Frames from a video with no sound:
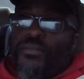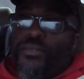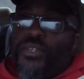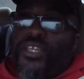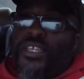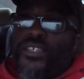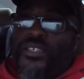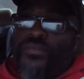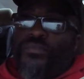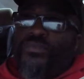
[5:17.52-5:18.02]

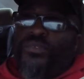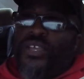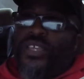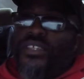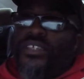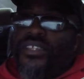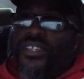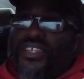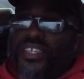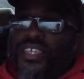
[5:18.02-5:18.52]
That's the
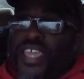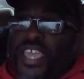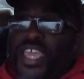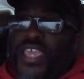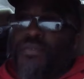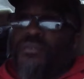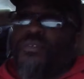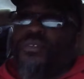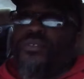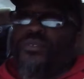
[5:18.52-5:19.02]
price of the
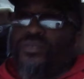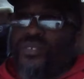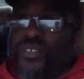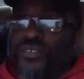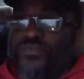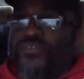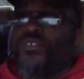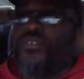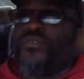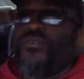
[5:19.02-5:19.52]
game. You only
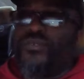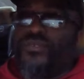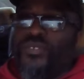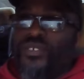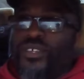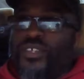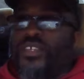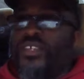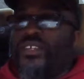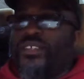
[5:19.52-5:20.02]
if you don't
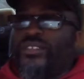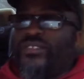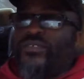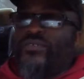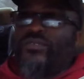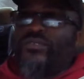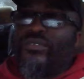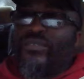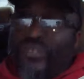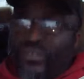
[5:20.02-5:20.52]

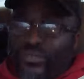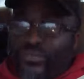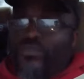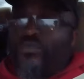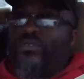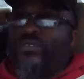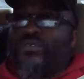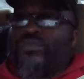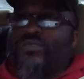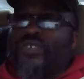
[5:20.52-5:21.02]
do, don't
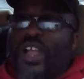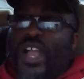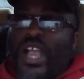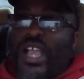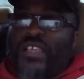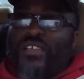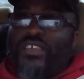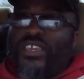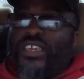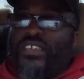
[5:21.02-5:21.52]
do no
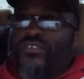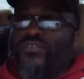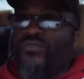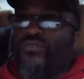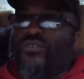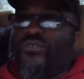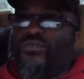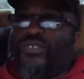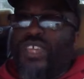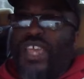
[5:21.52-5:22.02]
crime, you can't do
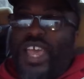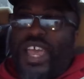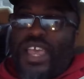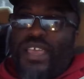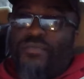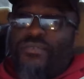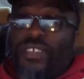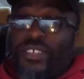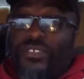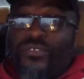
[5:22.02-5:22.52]
no
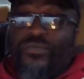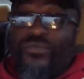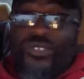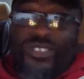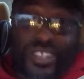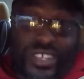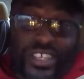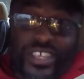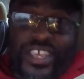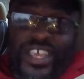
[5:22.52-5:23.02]
time. That's
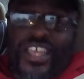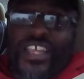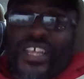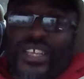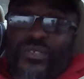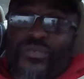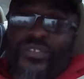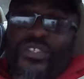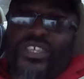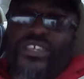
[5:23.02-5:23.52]
what the
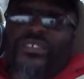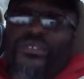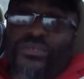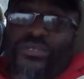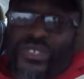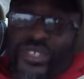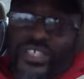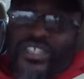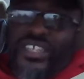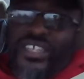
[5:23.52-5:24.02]
that's what they used to